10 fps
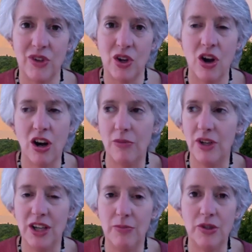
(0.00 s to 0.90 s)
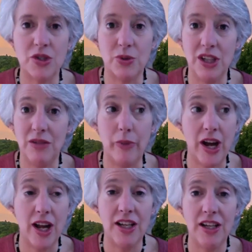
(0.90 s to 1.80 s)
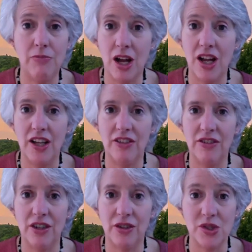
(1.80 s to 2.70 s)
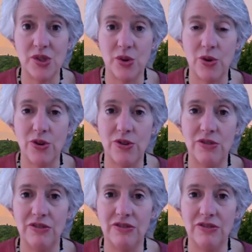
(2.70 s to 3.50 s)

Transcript: harmony between body, mind, and soul.